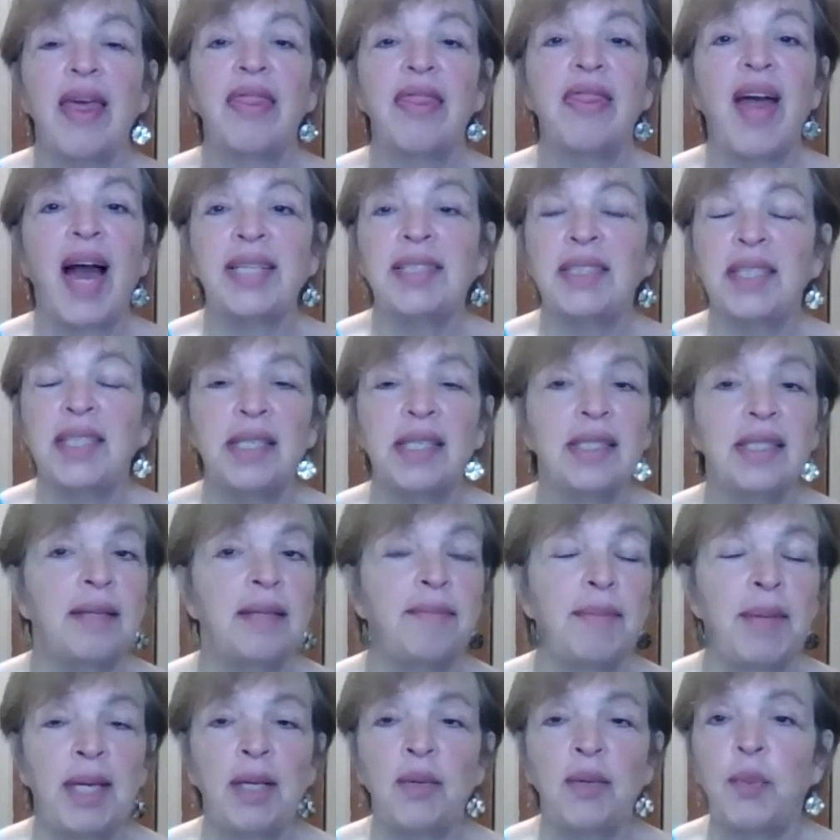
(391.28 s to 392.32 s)
That
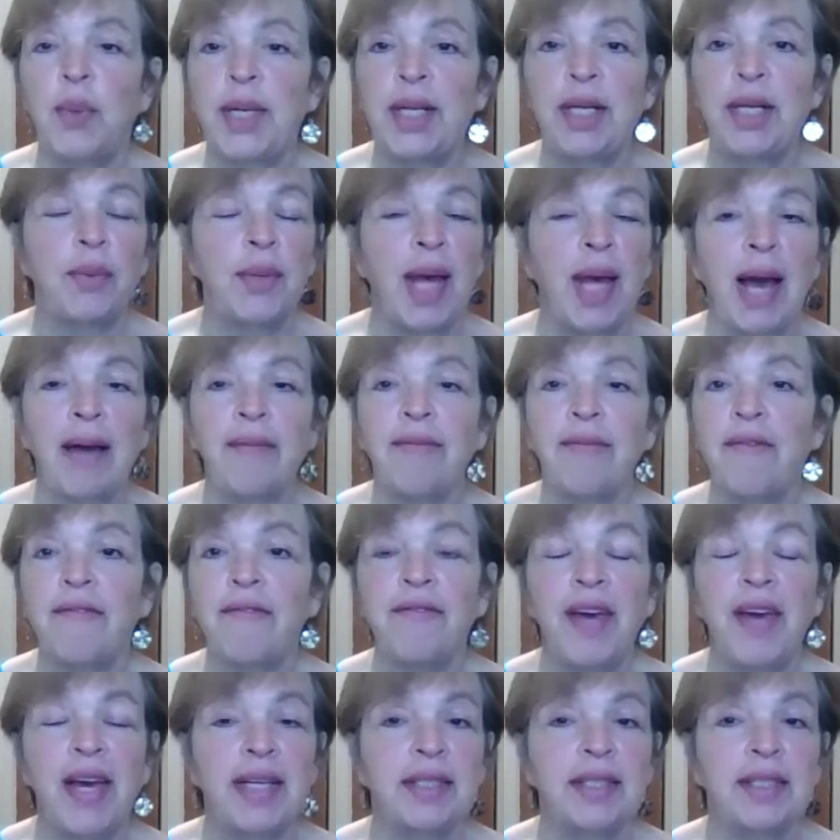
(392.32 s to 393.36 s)
doesn't mean we don't have a
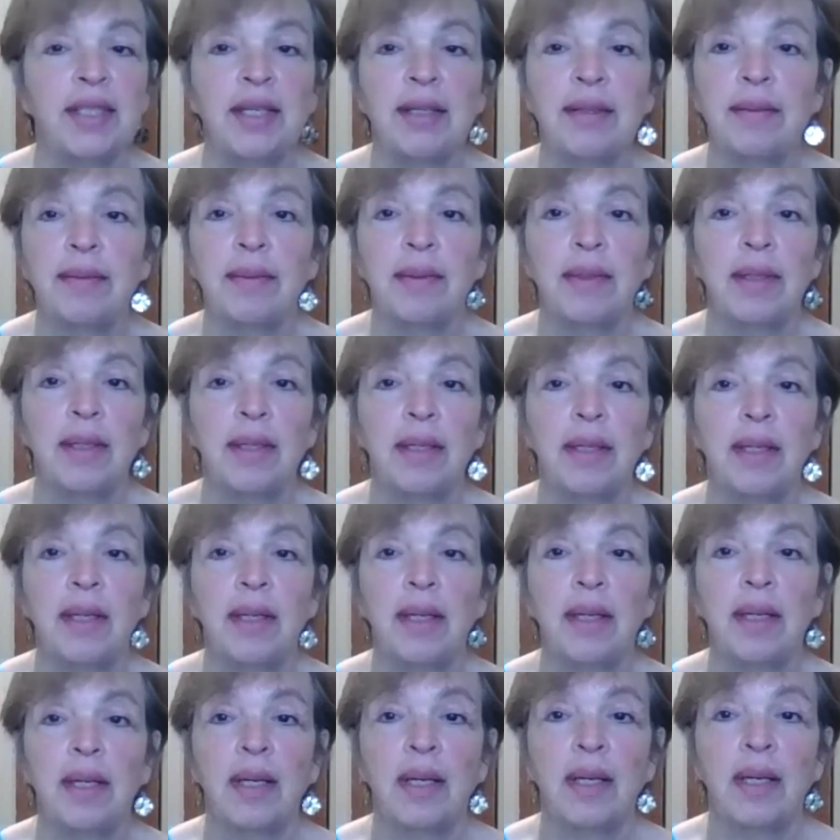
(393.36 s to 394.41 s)

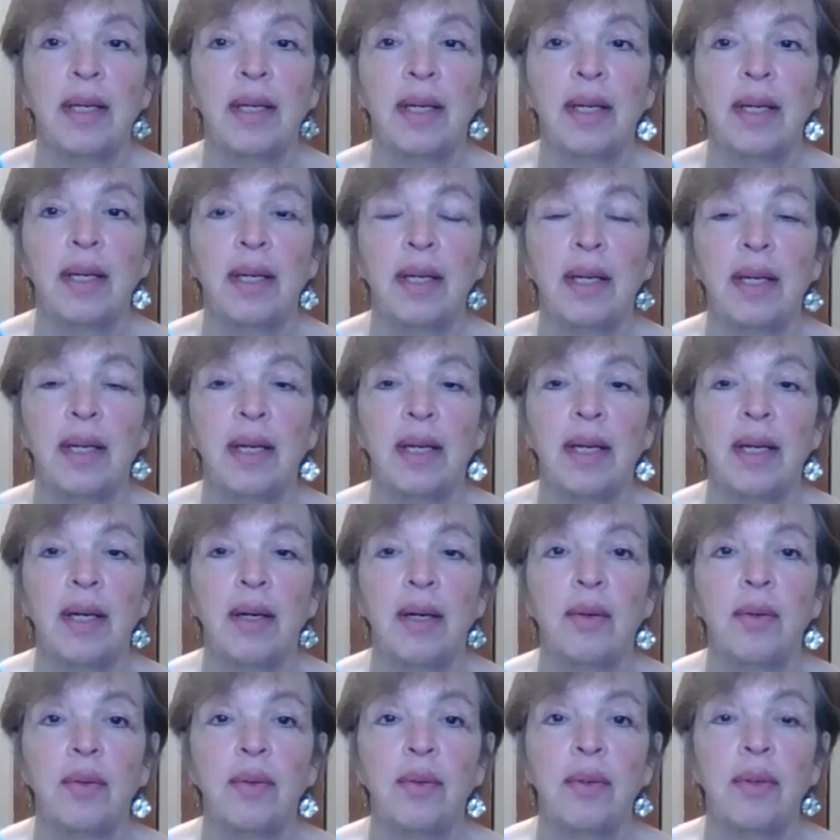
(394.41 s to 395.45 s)
fit.
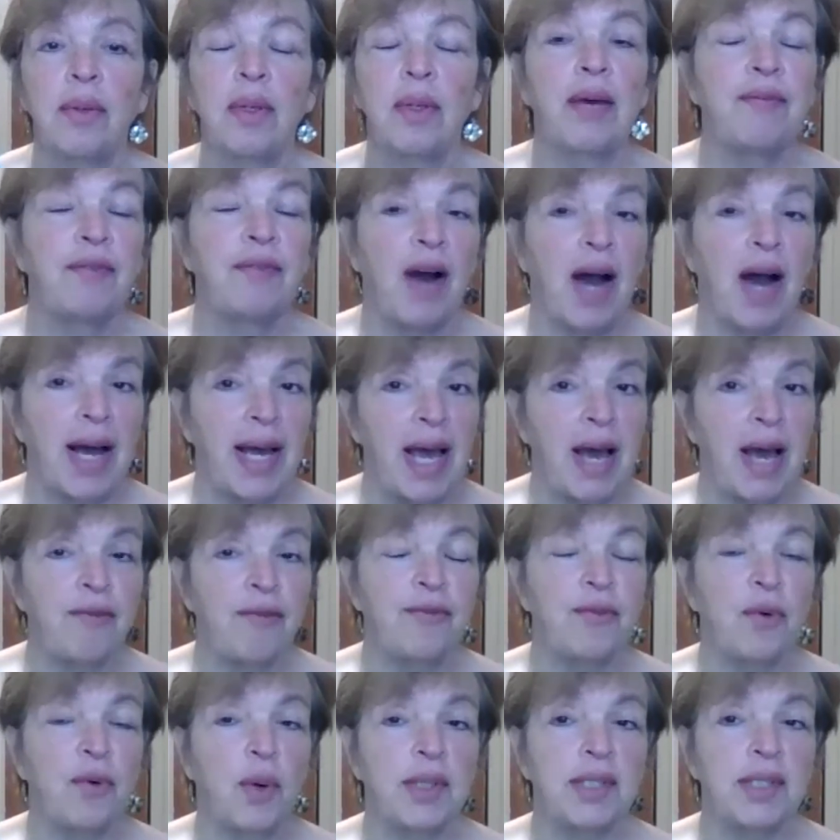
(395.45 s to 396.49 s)
If I have
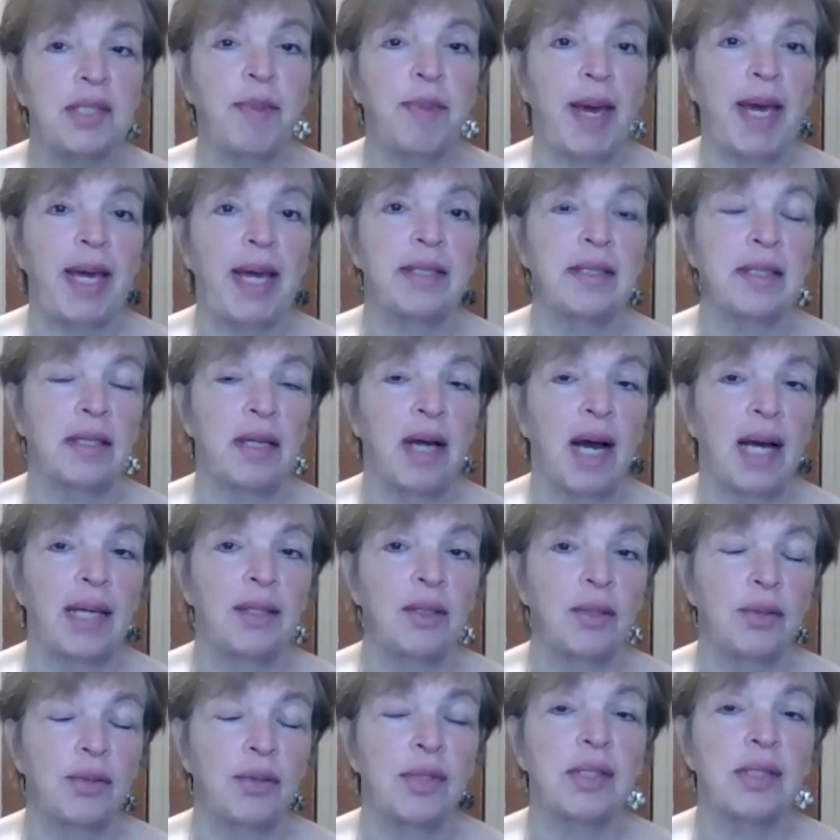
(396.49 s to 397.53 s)
four spades and I
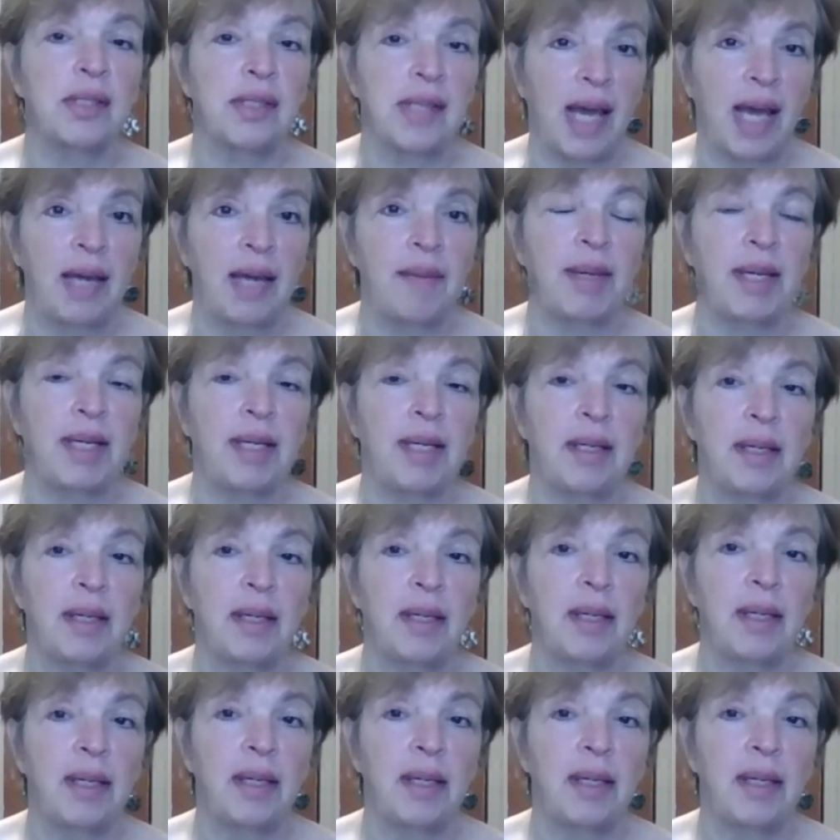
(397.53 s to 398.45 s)
use stamen,